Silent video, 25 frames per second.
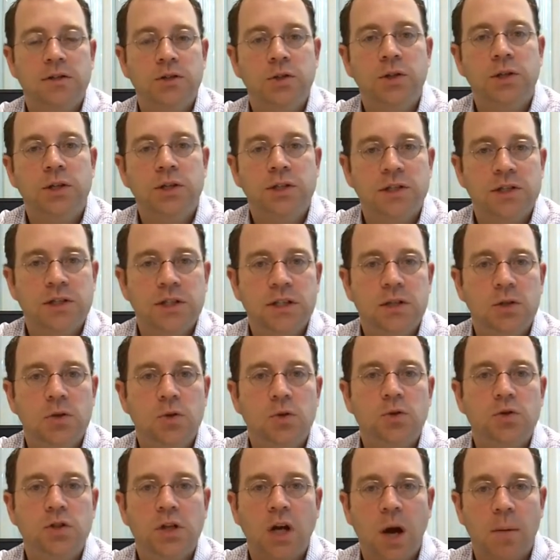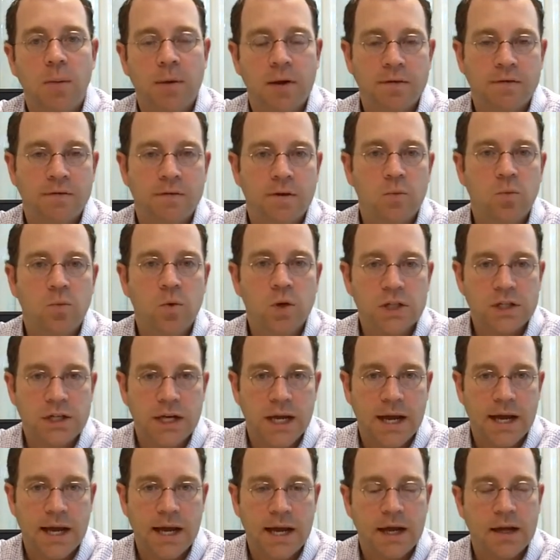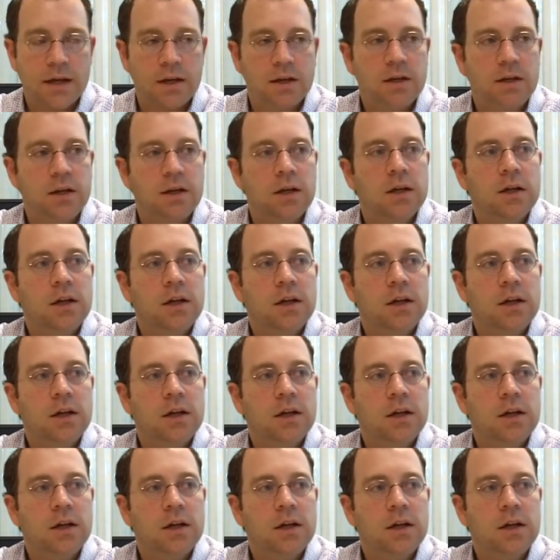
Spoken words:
you can see who's coming from which ad,